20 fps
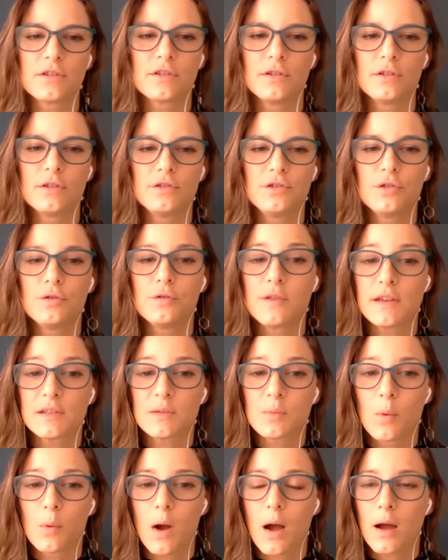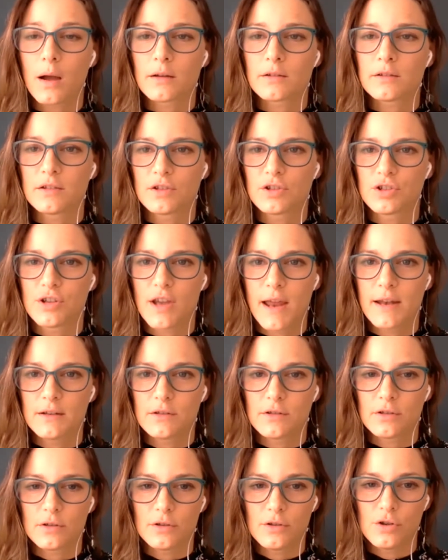to do this work to shed
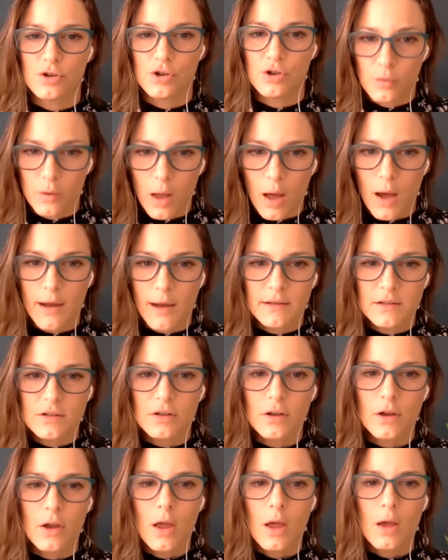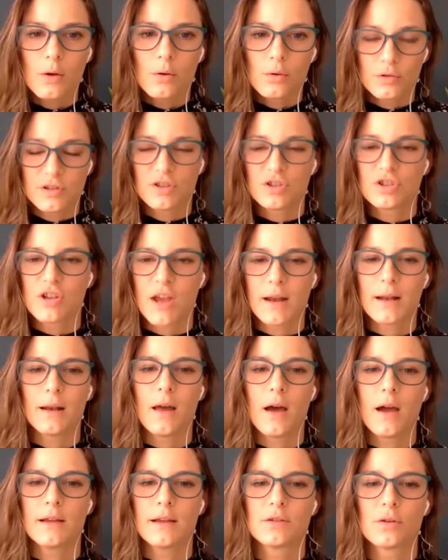new light or to shed
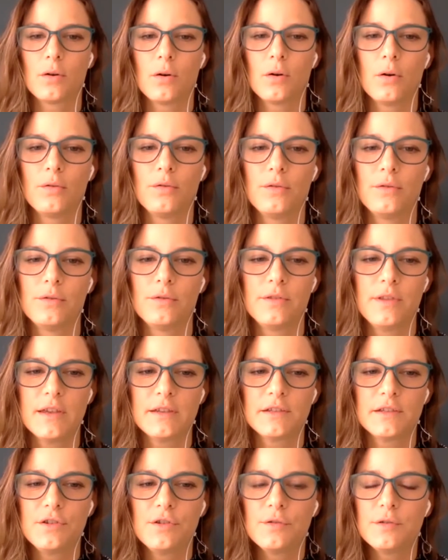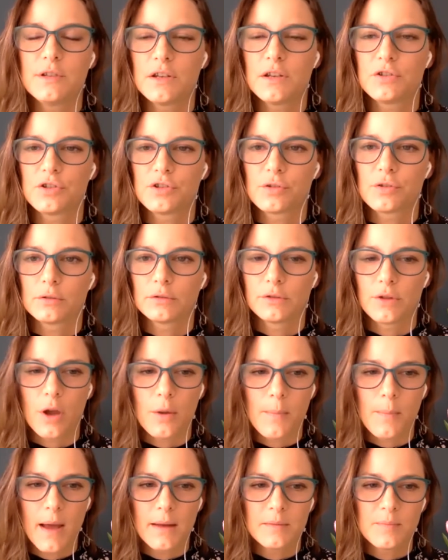light on this new digital
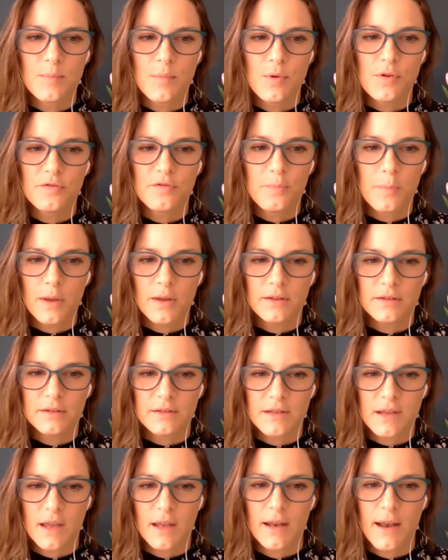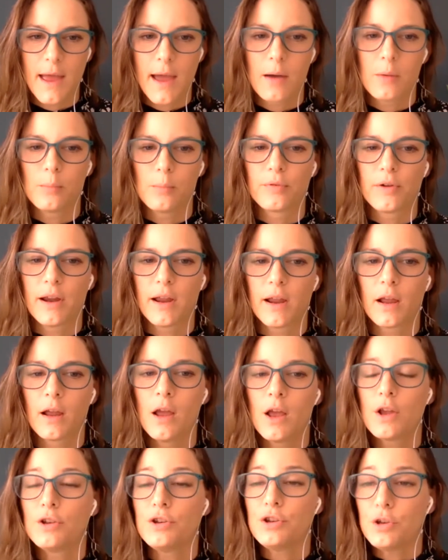nomad movement and help bring
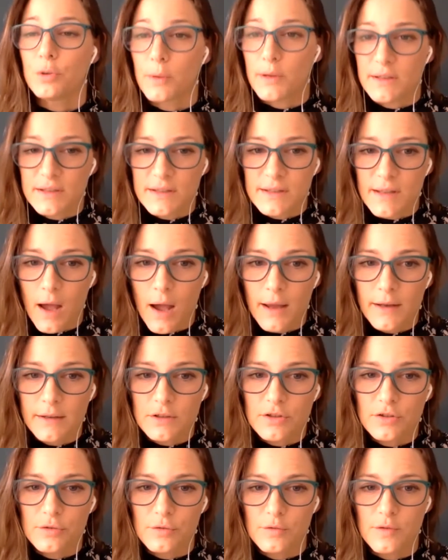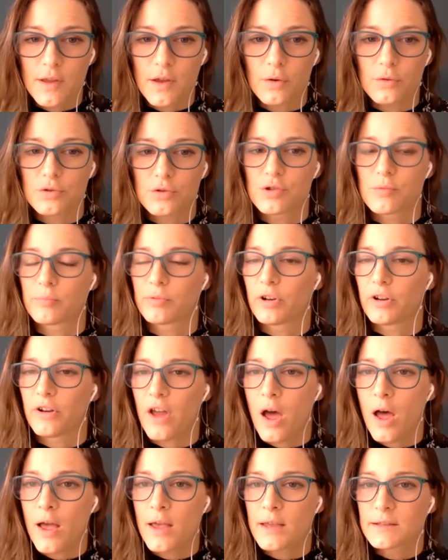new insight to the
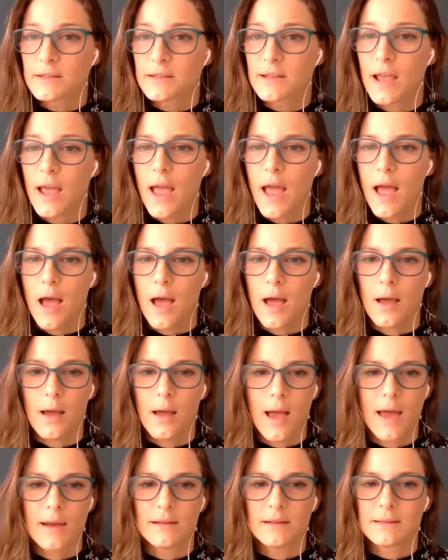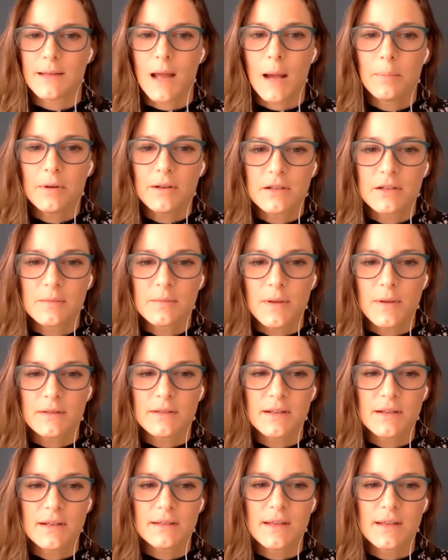entrepreneurs and established
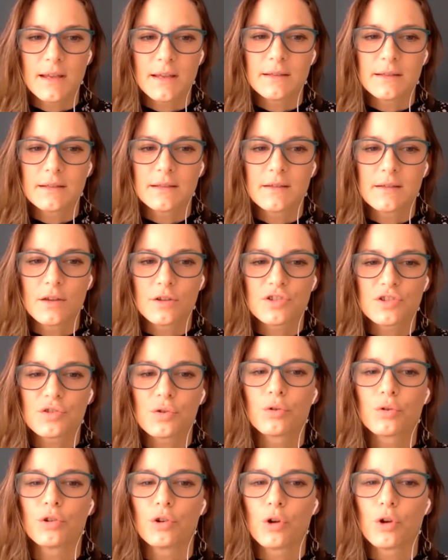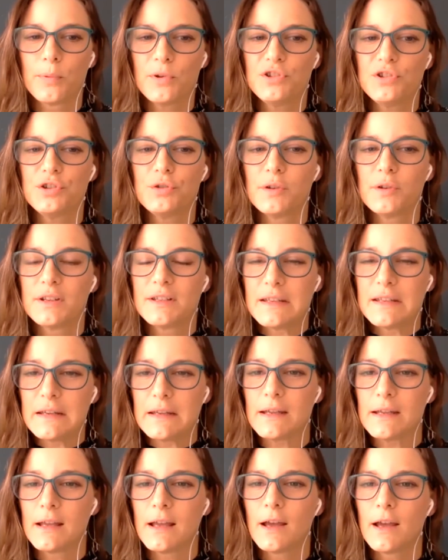businesses that saw an
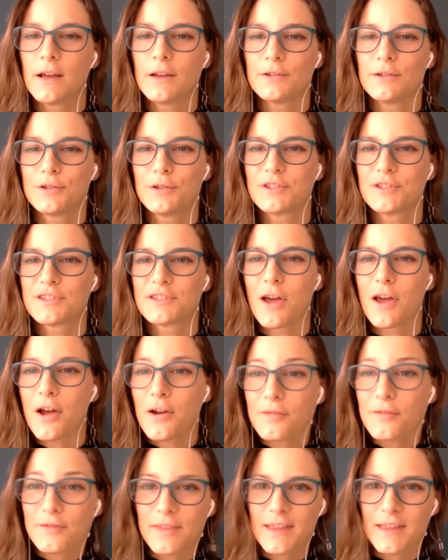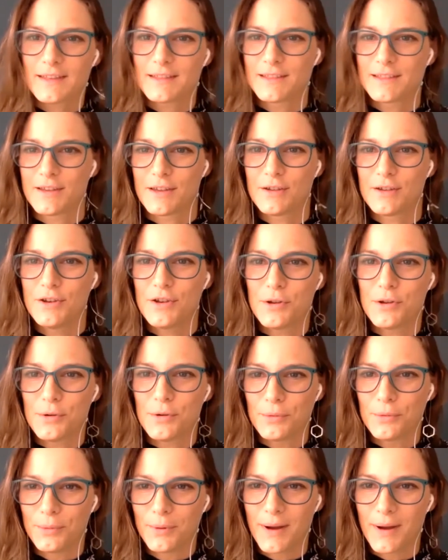opportunity to serve this
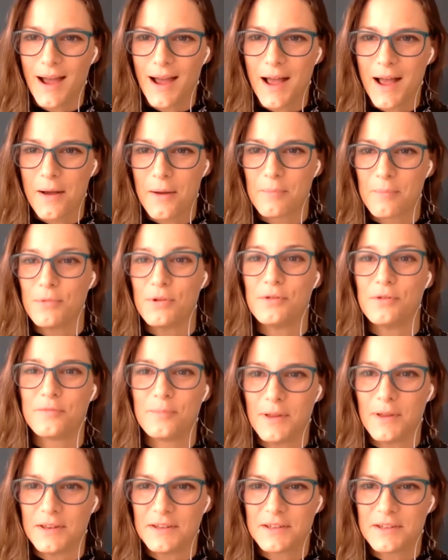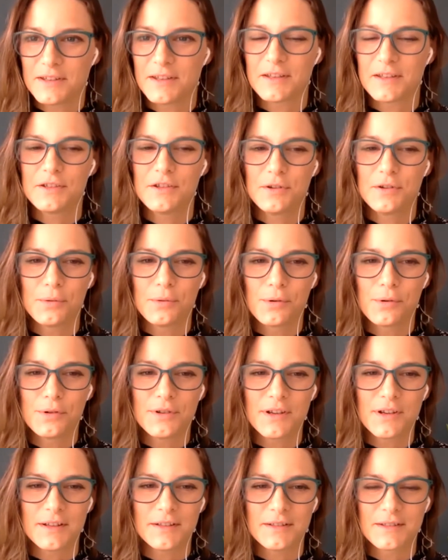new movement and this new
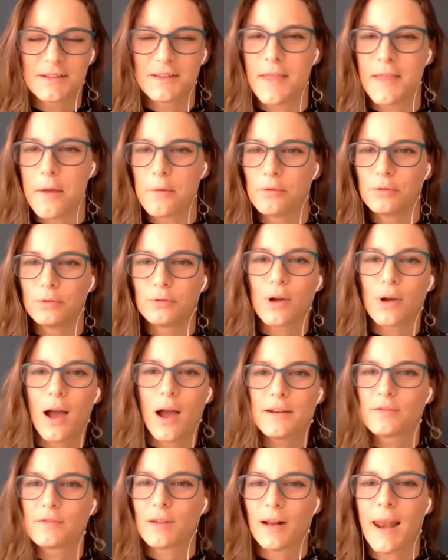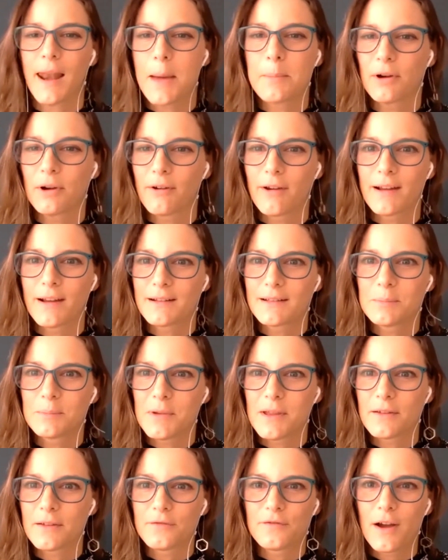audience, and they were all kind of clamoring to
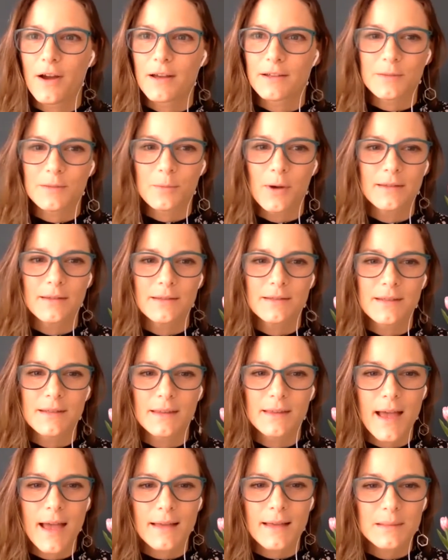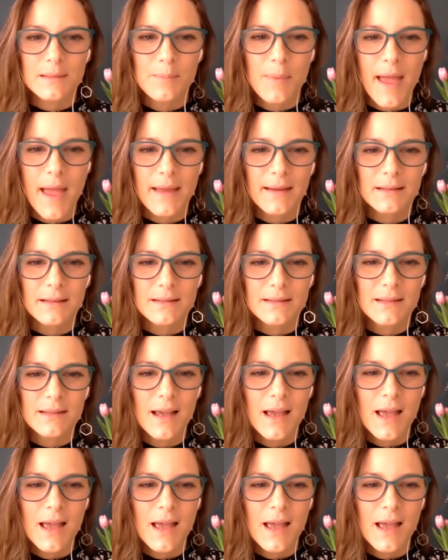be the first ones in that space.